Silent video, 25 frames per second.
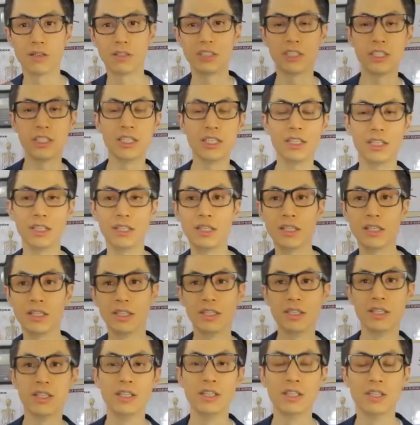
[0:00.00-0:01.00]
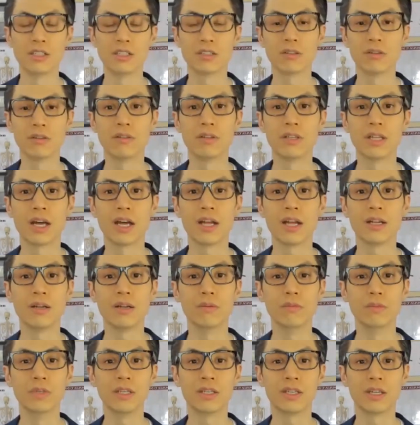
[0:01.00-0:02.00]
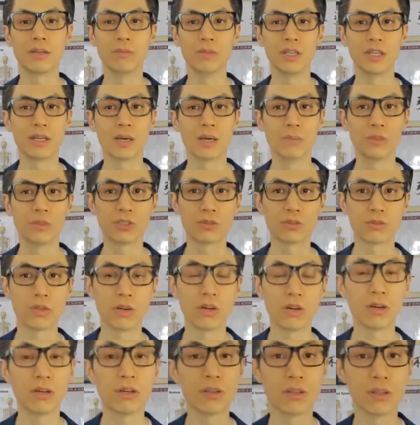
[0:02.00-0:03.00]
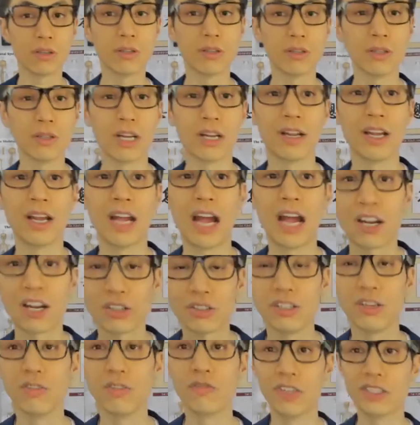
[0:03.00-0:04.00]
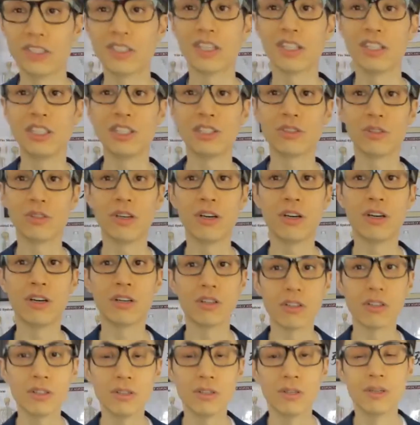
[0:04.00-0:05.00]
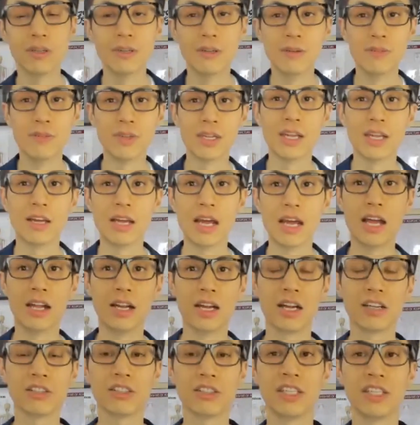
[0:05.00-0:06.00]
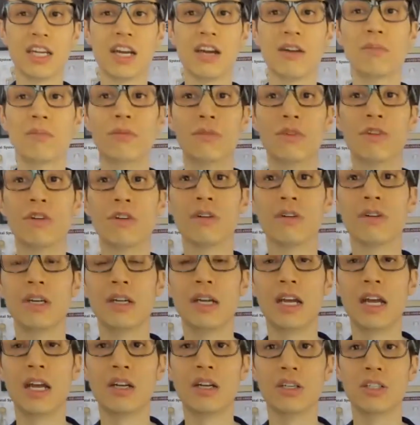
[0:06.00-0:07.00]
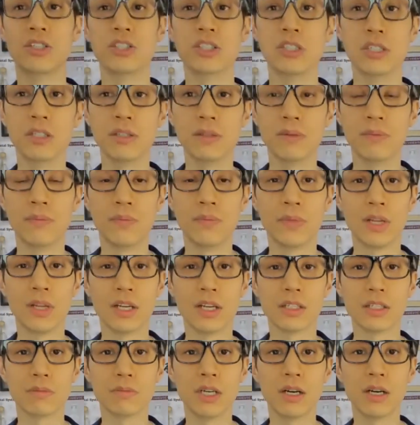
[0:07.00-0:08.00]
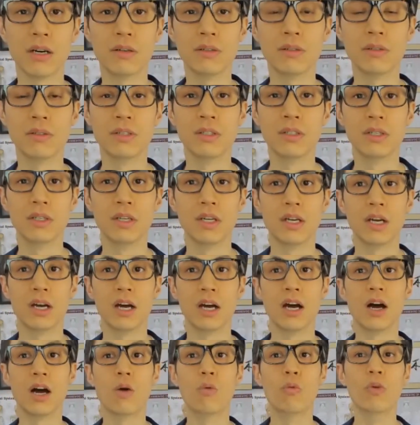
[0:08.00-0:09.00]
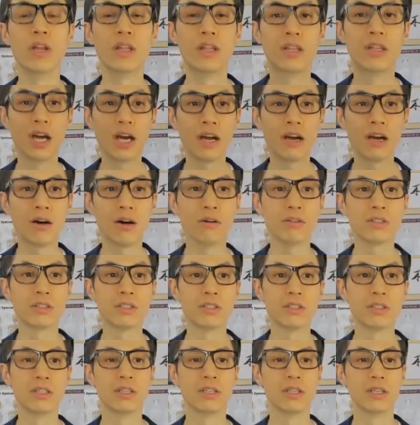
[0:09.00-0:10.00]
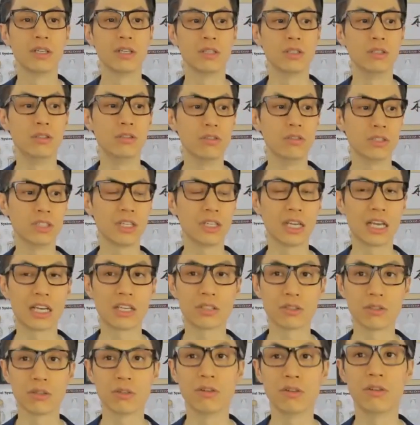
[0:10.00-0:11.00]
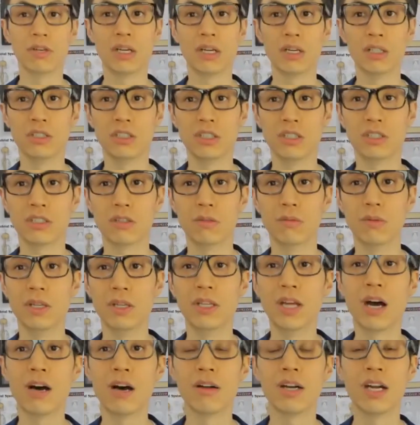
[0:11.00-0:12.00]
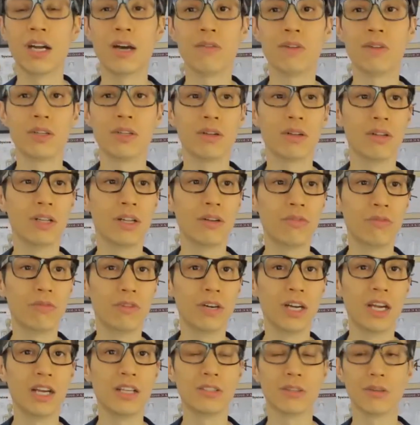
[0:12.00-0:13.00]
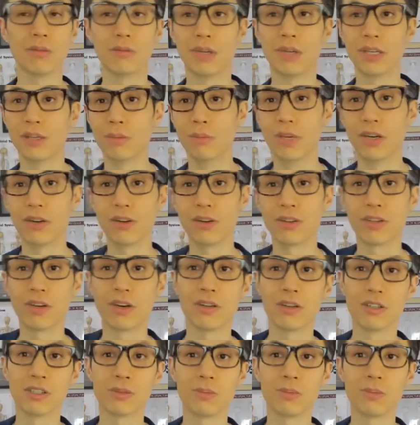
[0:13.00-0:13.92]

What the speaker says: qi, so that we can become stronger, like actually physically stronger, and actually have more energy as well, without using external energy. So without having to lift weights or run a marathon or